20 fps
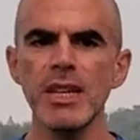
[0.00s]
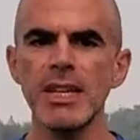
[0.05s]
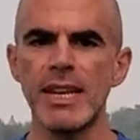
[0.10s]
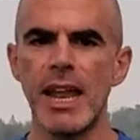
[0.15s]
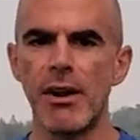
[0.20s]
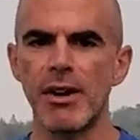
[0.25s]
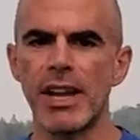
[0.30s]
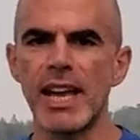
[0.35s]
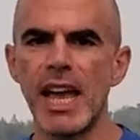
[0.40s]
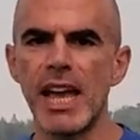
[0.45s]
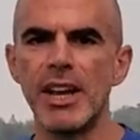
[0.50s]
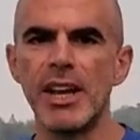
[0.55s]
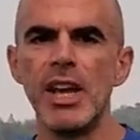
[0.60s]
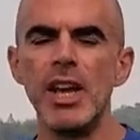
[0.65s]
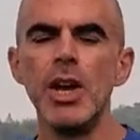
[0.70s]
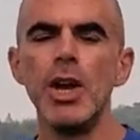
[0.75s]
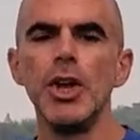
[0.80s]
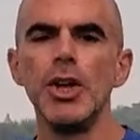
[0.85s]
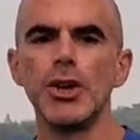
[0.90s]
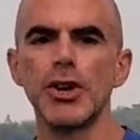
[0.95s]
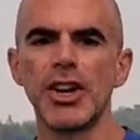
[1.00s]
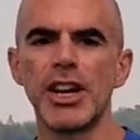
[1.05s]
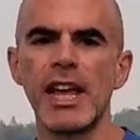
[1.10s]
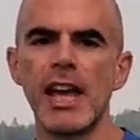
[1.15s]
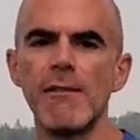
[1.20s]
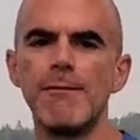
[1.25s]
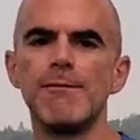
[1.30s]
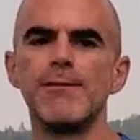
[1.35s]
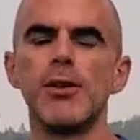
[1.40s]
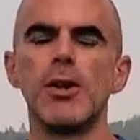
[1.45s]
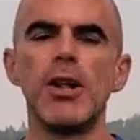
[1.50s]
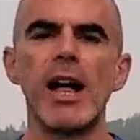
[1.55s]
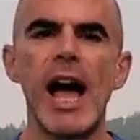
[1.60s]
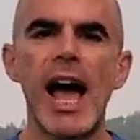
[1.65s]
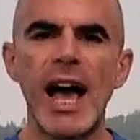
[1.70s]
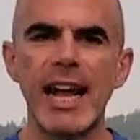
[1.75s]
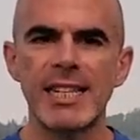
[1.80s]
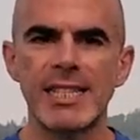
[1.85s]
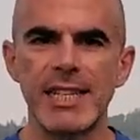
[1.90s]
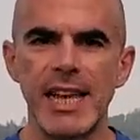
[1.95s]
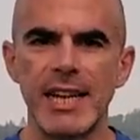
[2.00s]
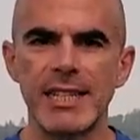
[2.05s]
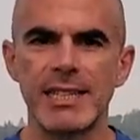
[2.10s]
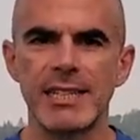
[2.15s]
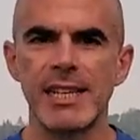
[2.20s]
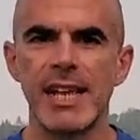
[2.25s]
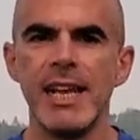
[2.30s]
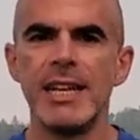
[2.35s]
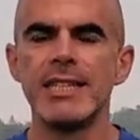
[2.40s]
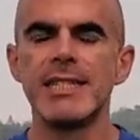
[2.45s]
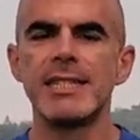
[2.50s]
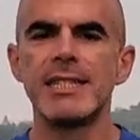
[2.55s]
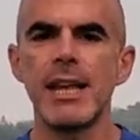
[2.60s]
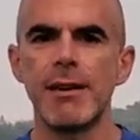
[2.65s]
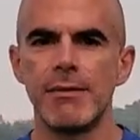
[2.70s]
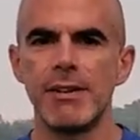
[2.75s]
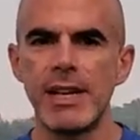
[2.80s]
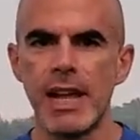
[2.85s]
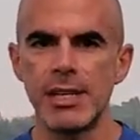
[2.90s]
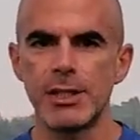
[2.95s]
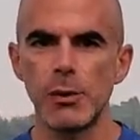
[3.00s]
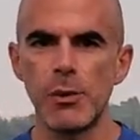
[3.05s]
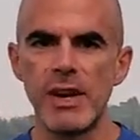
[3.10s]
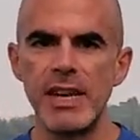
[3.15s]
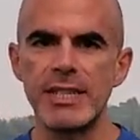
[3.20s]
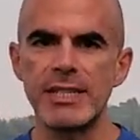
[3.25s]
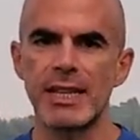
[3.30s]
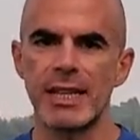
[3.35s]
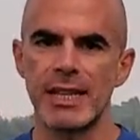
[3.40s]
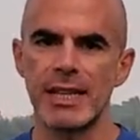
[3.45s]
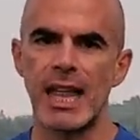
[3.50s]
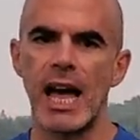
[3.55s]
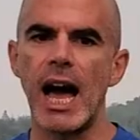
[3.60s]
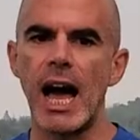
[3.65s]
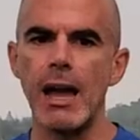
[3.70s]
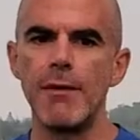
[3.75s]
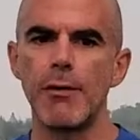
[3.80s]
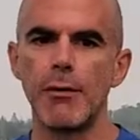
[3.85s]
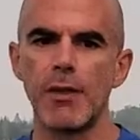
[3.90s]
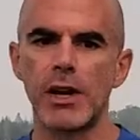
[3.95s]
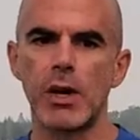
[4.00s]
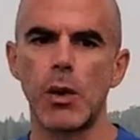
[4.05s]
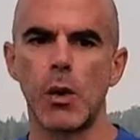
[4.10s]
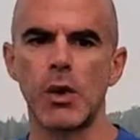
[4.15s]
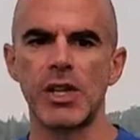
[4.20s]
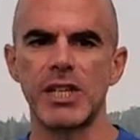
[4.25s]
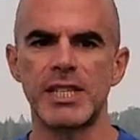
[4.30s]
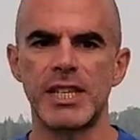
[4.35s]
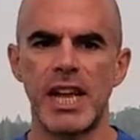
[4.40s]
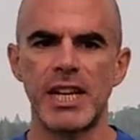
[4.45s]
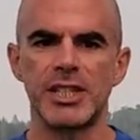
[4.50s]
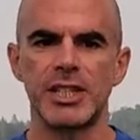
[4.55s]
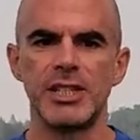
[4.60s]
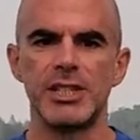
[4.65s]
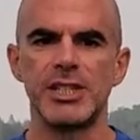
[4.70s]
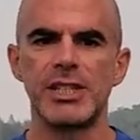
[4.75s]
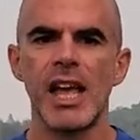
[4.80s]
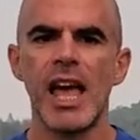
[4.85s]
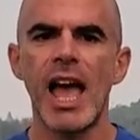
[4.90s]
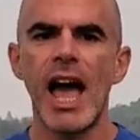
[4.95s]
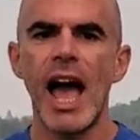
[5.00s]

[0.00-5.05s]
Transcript: Now again, you're gonna get full access 7 days a week to the live and recorded sessions,